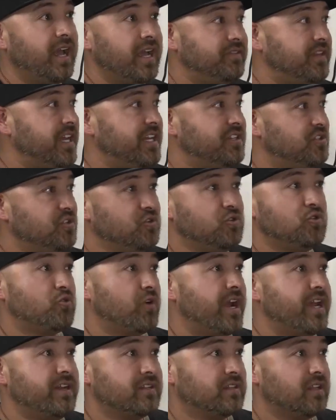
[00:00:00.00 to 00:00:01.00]
and they do
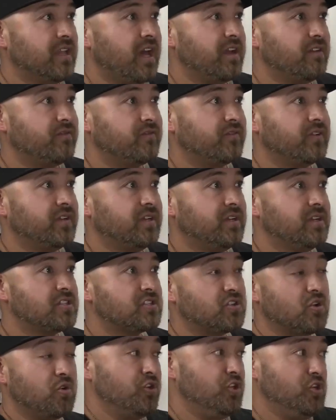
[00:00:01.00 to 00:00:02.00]
great in life.
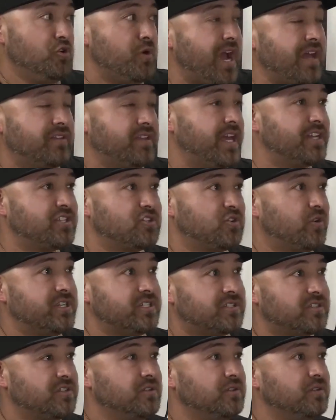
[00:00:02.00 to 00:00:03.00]
So you had that choice
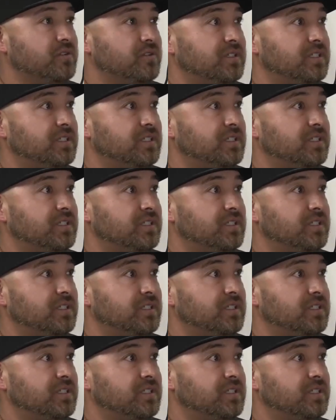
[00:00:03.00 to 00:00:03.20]
too.